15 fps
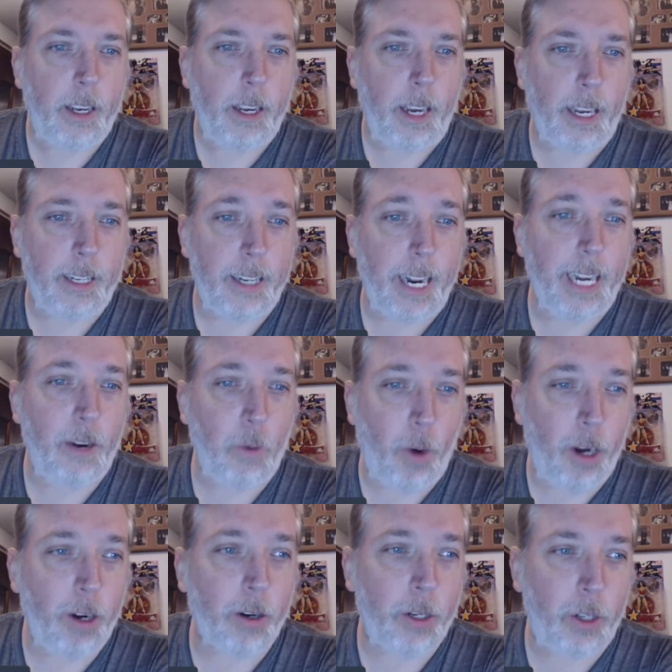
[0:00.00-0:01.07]
Is it any
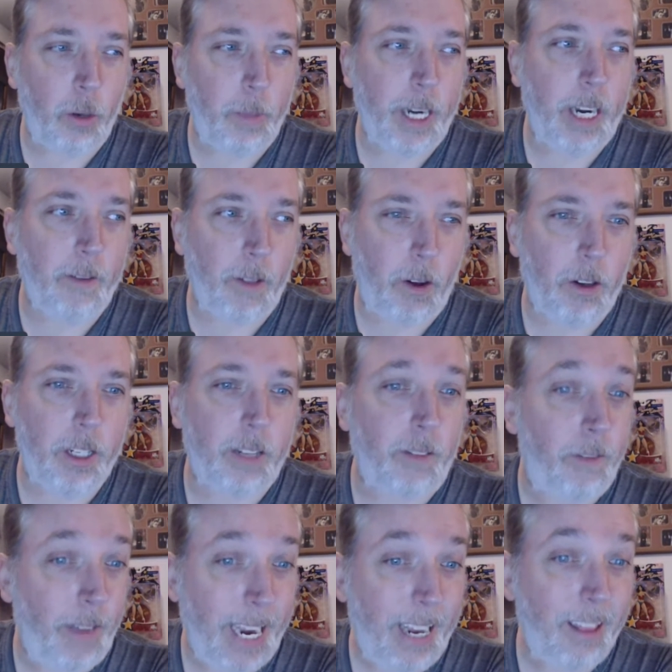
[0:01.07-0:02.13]
wonder so many have lost the
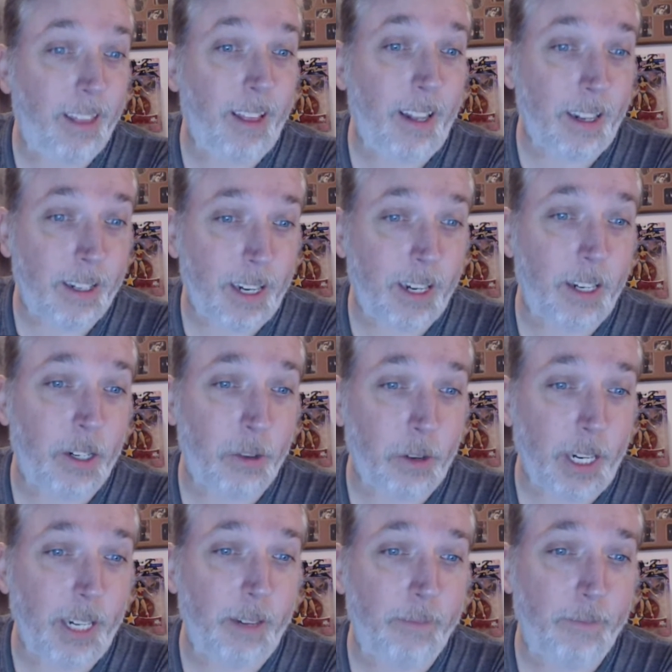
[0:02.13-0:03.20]
faith in this country